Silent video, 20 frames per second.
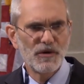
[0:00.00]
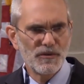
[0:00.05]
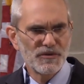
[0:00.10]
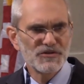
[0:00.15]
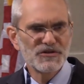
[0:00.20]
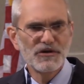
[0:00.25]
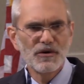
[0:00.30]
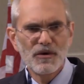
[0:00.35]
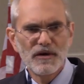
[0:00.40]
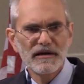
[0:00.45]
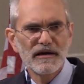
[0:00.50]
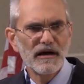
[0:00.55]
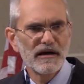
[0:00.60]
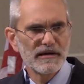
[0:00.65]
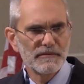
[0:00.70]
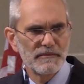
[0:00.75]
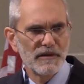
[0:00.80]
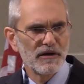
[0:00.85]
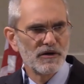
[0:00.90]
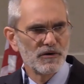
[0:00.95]
what was going
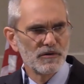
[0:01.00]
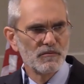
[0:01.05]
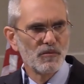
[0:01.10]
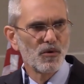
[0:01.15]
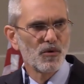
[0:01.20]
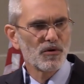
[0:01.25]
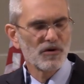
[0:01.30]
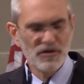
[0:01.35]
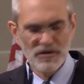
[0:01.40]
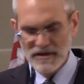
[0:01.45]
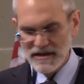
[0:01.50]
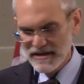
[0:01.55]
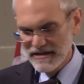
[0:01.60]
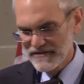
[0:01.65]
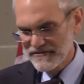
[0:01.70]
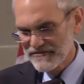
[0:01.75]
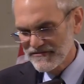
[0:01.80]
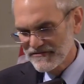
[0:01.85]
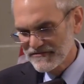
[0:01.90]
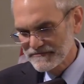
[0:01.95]
on in my moral
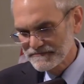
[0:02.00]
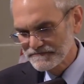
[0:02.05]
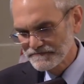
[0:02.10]
life.